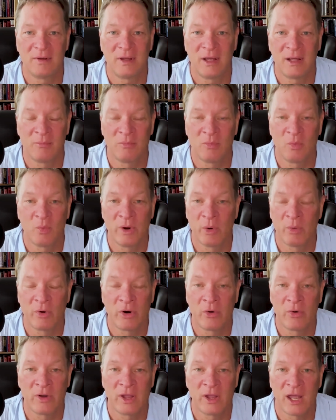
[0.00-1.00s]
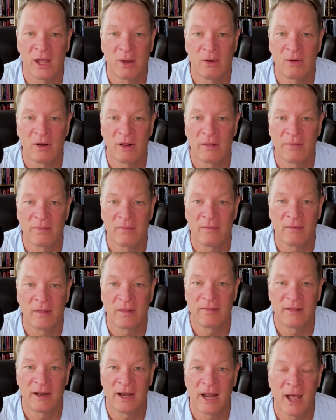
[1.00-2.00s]
we were okay.
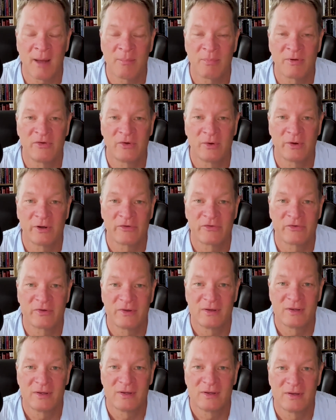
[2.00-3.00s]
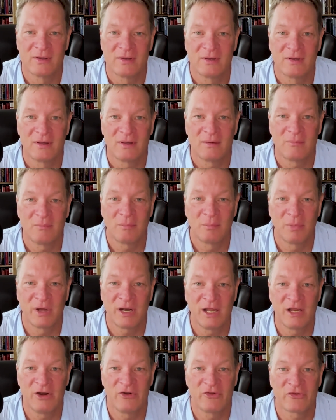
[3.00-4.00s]
Nothing happened to us. But
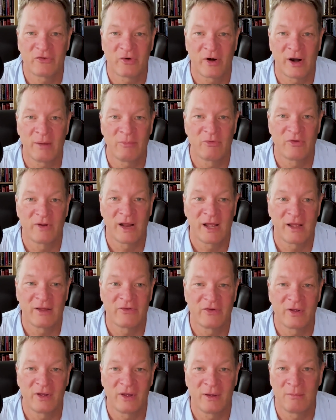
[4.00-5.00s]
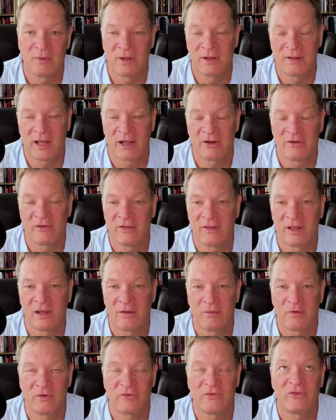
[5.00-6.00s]
he describes it as, I mean,
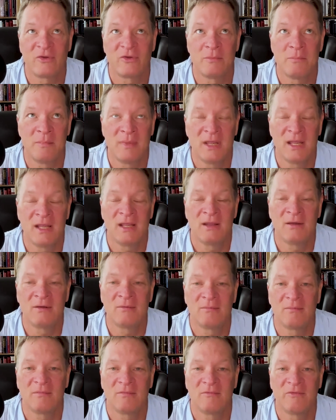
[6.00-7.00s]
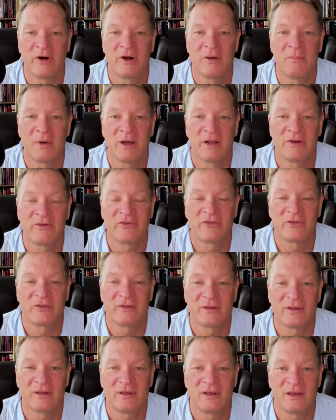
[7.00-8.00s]
that to me very much
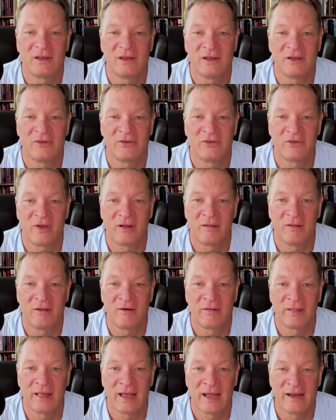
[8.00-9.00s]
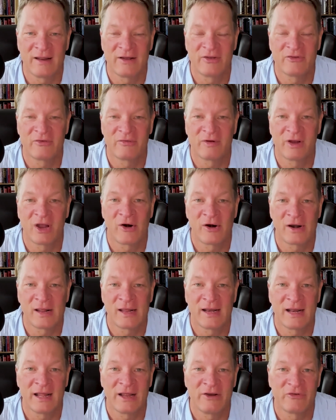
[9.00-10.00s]
is along the ideas of a
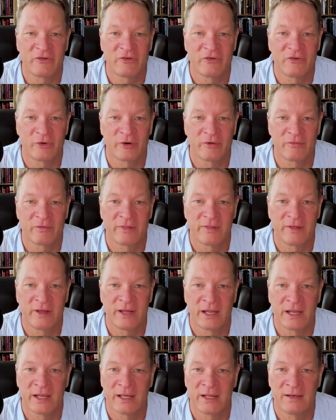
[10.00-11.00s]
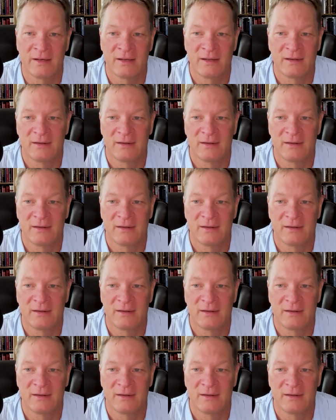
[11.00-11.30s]
guardian angel sort of a thing. And